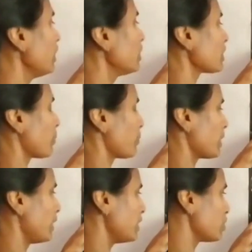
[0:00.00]

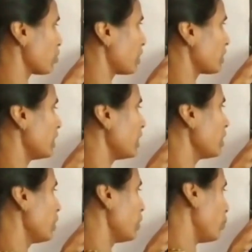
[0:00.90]
Subtrahend is not there.
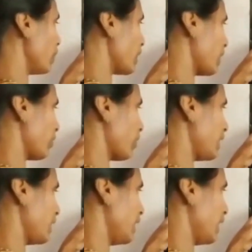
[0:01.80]
We can write
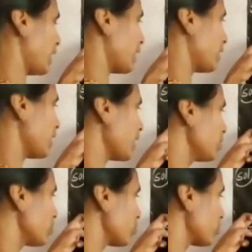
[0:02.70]
directly
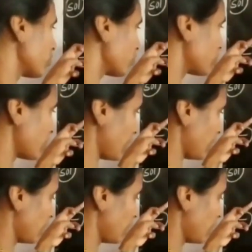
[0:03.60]
3.